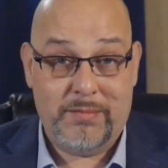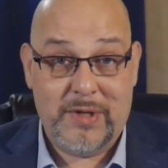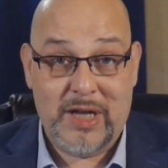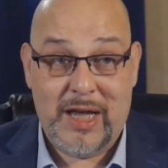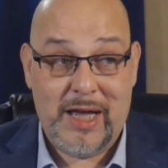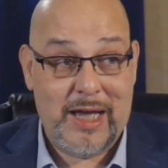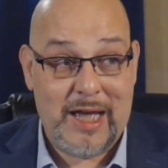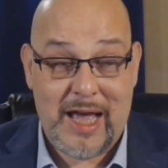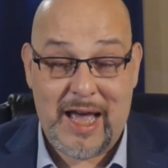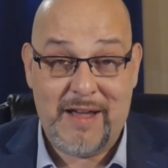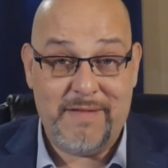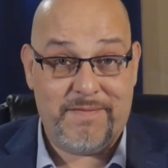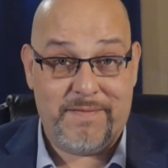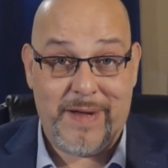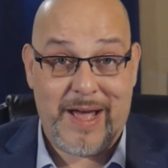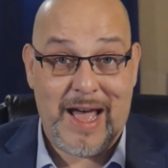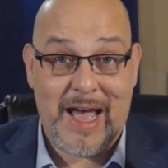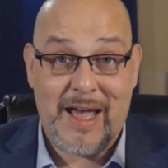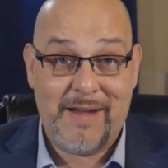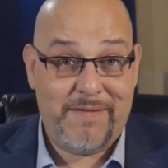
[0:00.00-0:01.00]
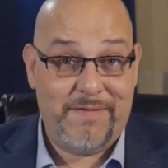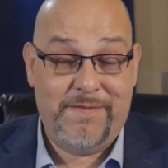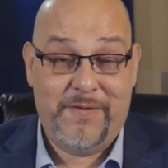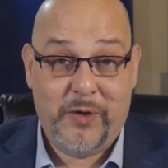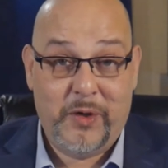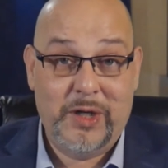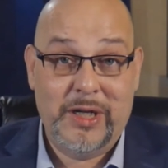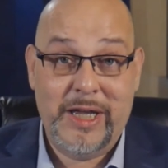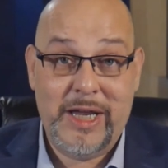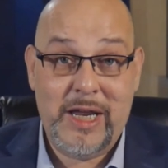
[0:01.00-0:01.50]
I I
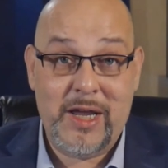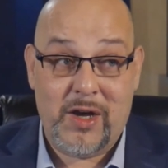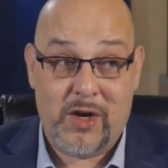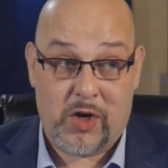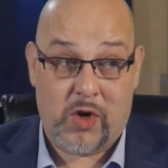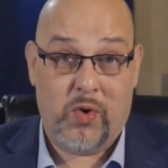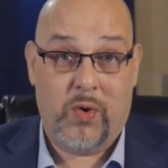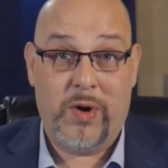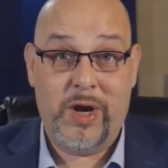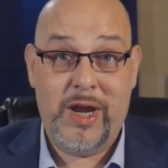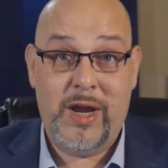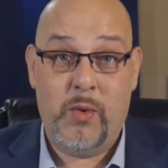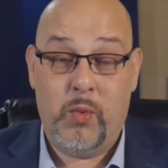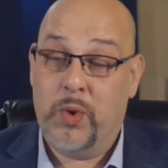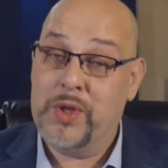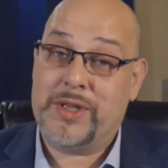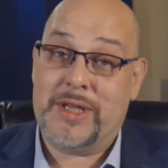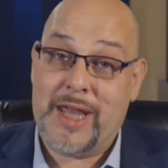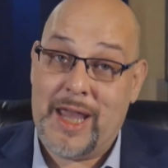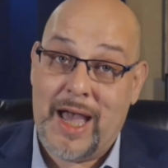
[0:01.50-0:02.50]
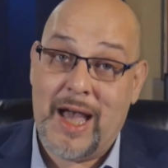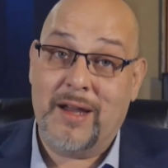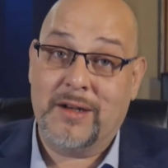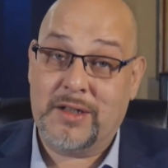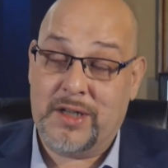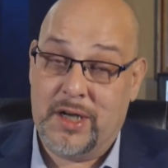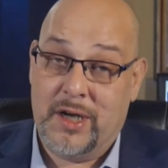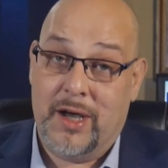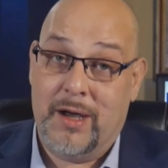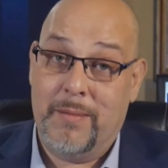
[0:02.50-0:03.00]
fully agree with the
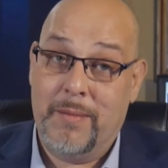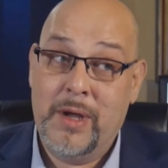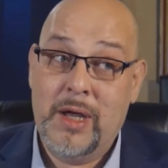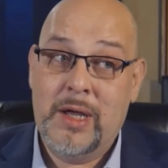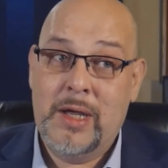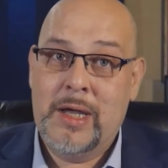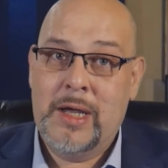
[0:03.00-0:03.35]
outcome.